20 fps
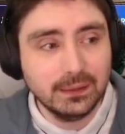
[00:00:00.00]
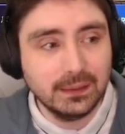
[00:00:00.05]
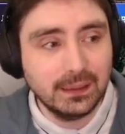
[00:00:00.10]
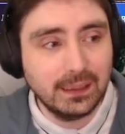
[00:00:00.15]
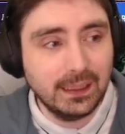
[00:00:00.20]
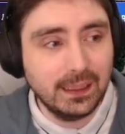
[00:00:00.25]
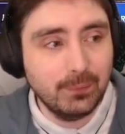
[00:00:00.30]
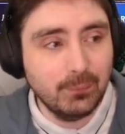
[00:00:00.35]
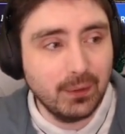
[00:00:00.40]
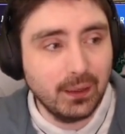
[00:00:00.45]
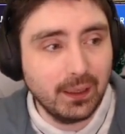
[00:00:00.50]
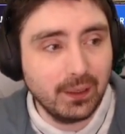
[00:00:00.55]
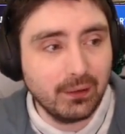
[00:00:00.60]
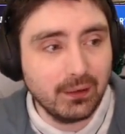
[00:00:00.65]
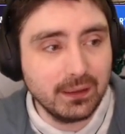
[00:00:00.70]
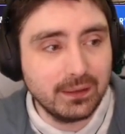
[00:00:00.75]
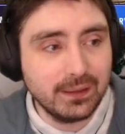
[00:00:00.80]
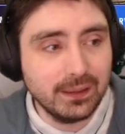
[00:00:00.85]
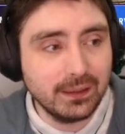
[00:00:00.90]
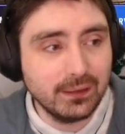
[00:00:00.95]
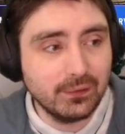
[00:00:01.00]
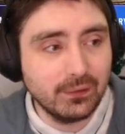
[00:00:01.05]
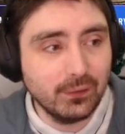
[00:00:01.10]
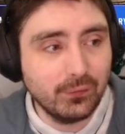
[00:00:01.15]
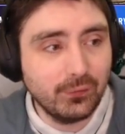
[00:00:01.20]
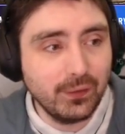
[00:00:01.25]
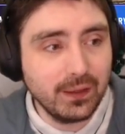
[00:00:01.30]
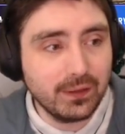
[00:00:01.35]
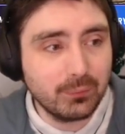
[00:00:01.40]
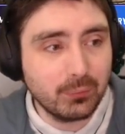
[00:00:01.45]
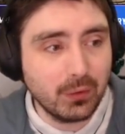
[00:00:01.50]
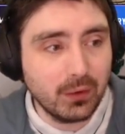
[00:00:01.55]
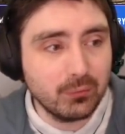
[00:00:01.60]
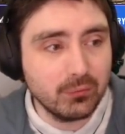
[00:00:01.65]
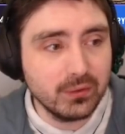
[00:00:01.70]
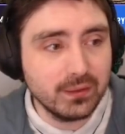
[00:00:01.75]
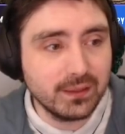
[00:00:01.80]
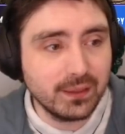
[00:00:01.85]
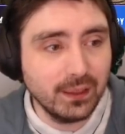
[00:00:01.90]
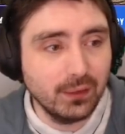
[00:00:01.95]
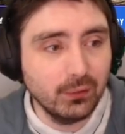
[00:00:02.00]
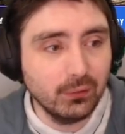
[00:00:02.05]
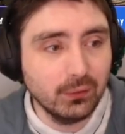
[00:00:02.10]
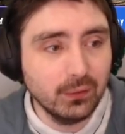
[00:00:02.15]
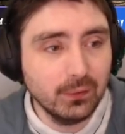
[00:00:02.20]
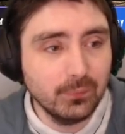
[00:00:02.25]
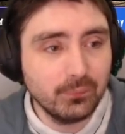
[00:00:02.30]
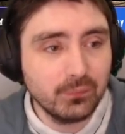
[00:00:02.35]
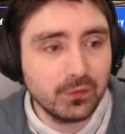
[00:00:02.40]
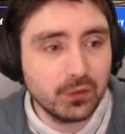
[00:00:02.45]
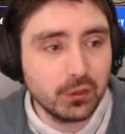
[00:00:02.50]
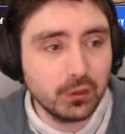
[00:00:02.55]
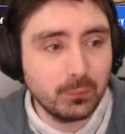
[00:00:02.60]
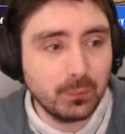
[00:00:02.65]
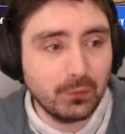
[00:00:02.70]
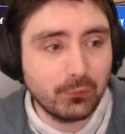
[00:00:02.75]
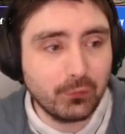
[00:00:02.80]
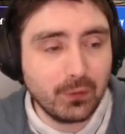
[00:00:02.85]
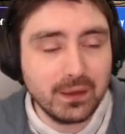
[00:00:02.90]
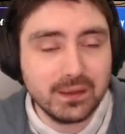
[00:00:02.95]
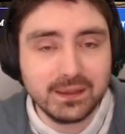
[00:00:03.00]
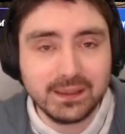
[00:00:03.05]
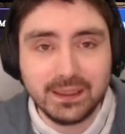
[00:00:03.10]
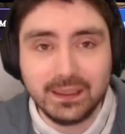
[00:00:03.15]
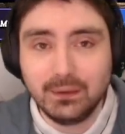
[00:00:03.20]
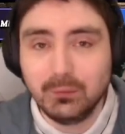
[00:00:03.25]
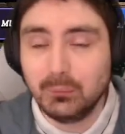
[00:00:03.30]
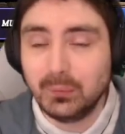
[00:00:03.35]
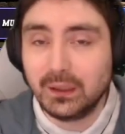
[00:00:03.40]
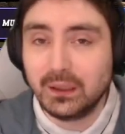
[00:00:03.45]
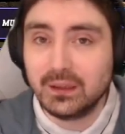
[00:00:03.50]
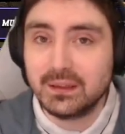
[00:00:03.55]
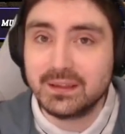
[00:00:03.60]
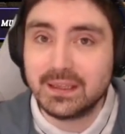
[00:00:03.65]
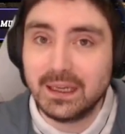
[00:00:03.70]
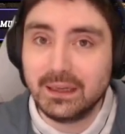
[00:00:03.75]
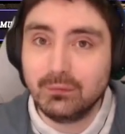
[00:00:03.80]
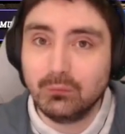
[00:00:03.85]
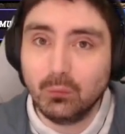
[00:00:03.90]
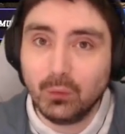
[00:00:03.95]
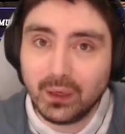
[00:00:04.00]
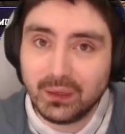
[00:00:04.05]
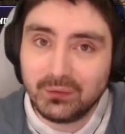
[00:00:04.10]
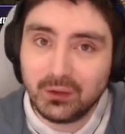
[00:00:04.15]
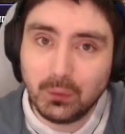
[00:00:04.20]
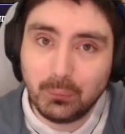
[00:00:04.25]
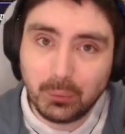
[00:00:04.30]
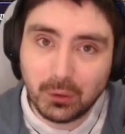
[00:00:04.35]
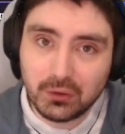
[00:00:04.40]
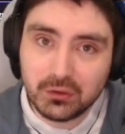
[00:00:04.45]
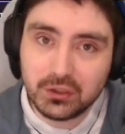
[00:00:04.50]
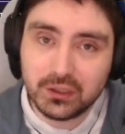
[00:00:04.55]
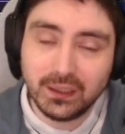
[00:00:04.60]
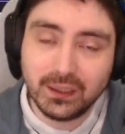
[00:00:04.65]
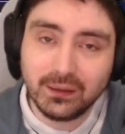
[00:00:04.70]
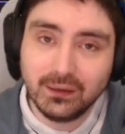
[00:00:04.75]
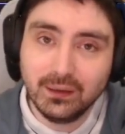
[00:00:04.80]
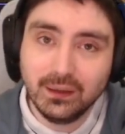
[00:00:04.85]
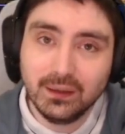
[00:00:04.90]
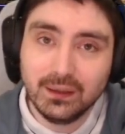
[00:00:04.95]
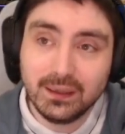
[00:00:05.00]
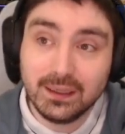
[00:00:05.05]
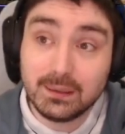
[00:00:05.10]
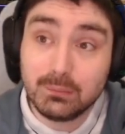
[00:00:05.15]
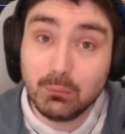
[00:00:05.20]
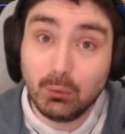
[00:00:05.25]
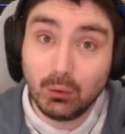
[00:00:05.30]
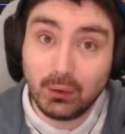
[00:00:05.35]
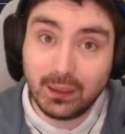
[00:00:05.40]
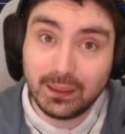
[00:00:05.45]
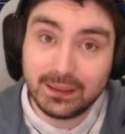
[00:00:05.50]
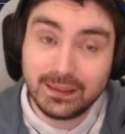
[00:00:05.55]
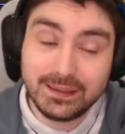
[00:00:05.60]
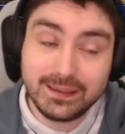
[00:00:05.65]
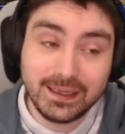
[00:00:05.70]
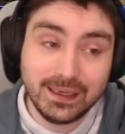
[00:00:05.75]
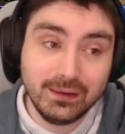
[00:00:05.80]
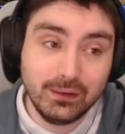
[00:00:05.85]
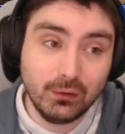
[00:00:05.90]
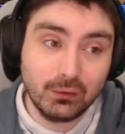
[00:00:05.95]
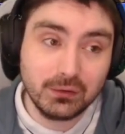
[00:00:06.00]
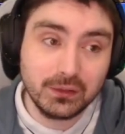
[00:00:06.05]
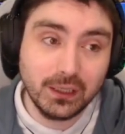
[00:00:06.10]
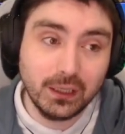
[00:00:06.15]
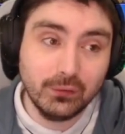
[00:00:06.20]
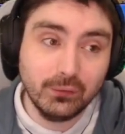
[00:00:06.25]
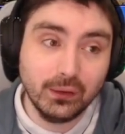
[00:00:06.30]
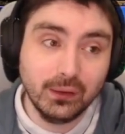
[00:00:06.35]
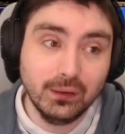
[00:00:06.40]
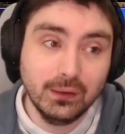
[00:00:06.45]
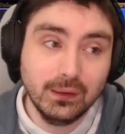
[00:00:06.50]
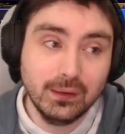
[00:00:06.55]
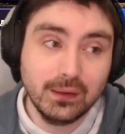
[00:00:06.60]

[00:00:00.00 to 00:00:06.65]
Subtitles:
And I think the fifth primary skill should be Frenzy, because then whatever you're punching is more likely to get knocked over.